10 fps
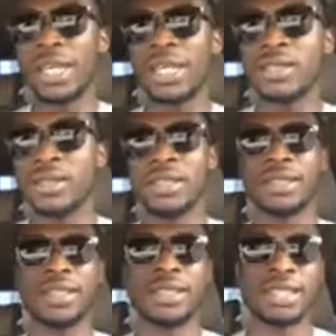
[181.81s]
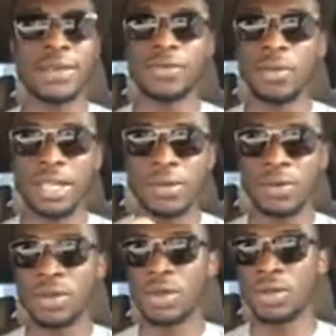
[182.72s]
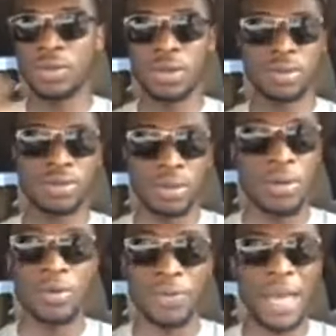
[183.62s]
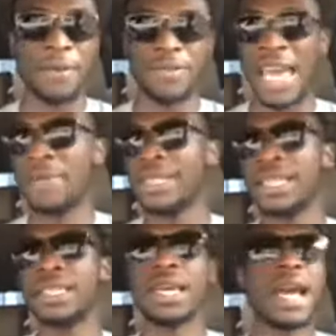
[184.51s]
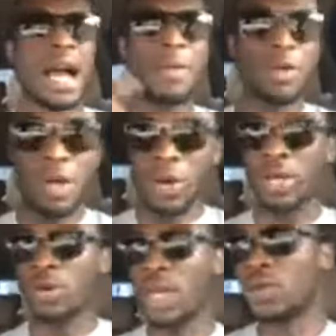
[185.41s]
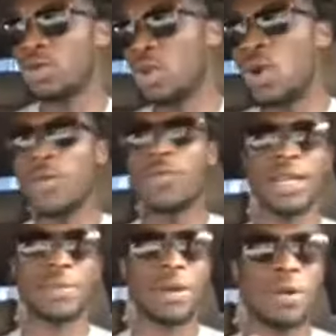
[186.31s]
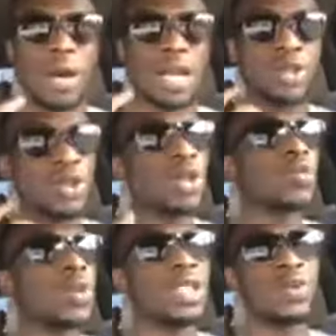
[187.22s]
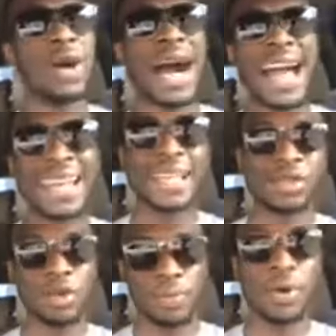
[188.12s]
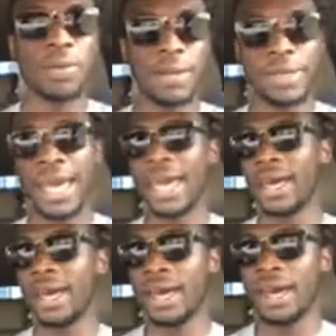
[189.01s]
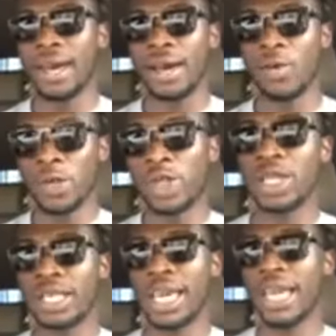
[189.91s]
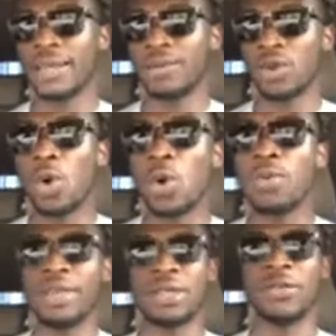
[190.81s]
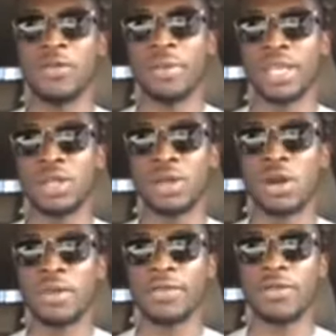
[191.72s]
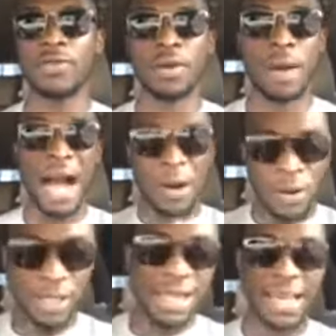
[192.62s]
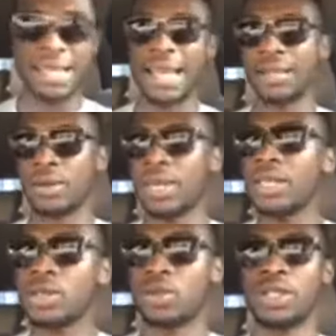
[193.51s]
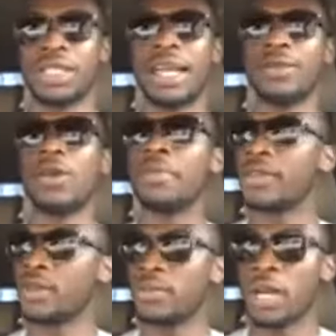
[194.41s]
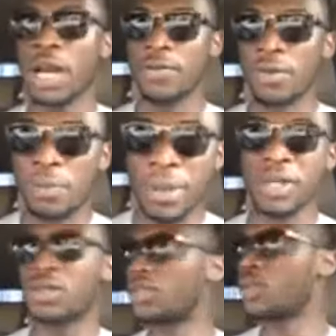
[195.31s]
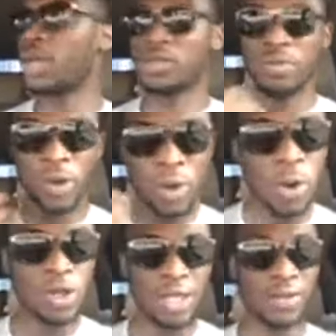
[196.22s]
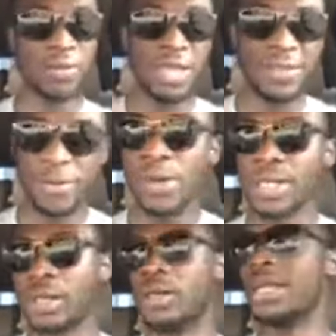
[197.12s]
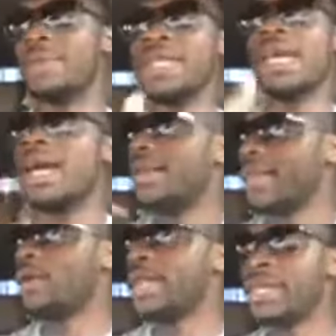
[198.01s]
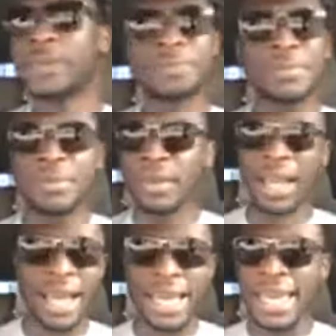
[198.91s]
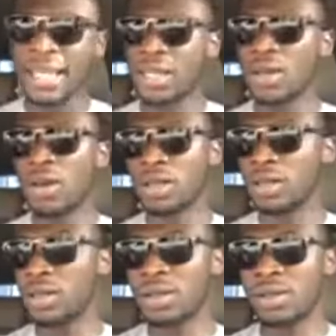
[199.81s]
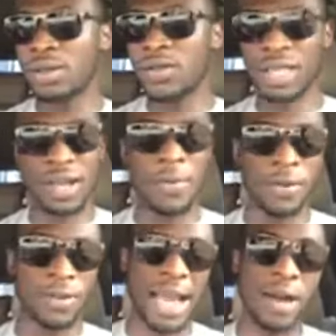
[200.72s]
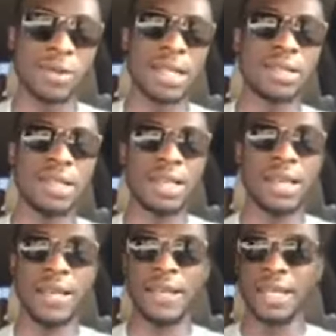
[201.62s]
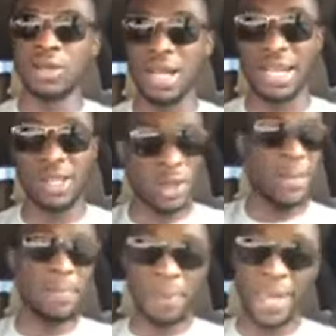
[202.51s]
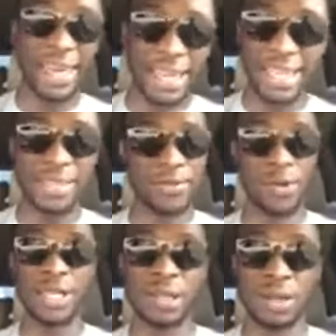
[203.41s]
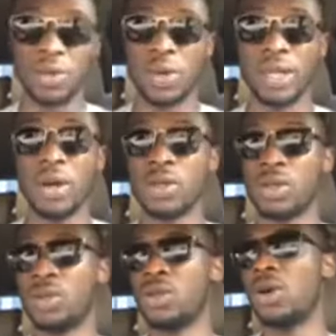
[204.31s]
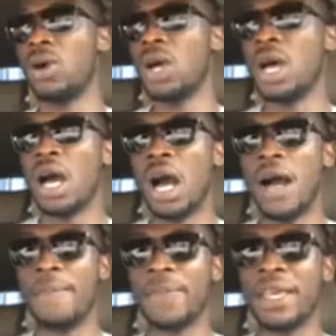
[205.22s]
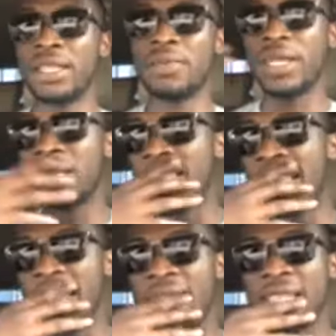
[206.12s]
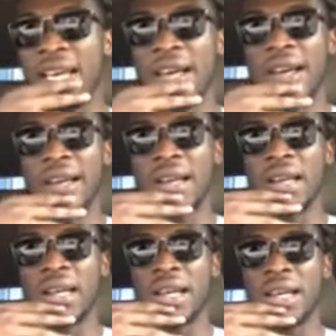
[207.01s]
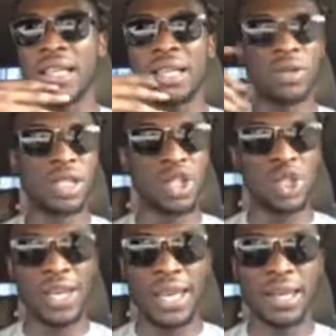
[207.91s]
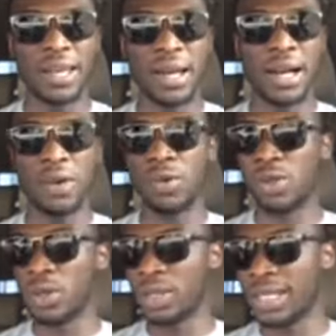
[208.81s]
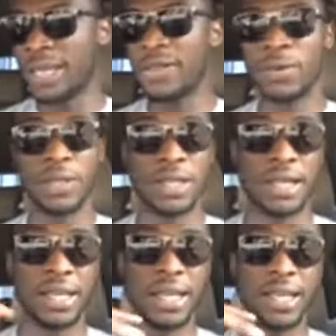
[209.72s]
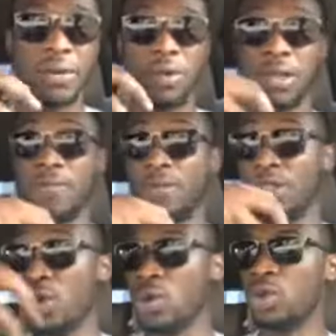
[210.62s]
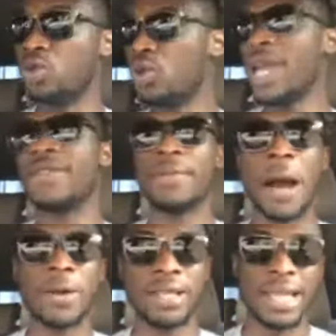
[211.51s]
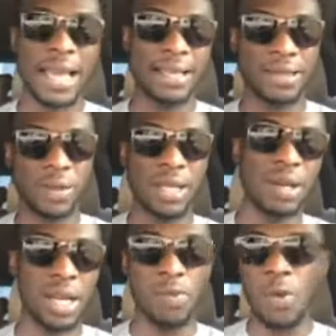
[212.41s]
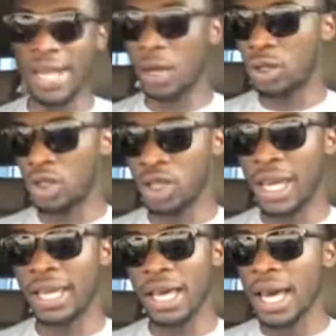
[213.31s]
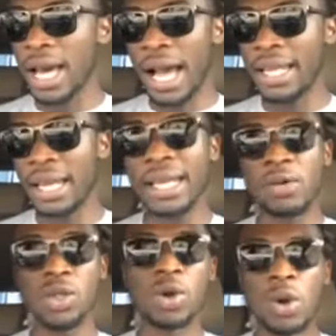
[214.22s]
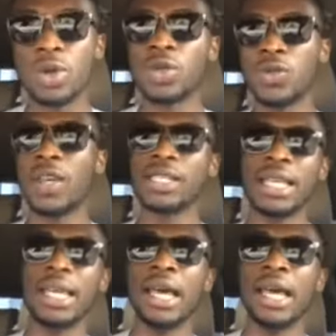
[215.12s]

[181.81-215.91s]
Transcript: insulin sensitive, somebody who's got some type of diabetes. I mean, we're not going to go into the whole thing. I just wanted to highlight the problem there, which is, again, the whole misinformation coming from our side, like the industry side, coming from the personal trainers, from the coaches, from the influencers. I mean, nowadays, again, you got a couple of thousands, and you can literally pay any influencer to endorse you. So there's been this, there was a shake which was on TV recently, and then there was a huge rave about it, like it was a weight loss shake, and there was all those things. And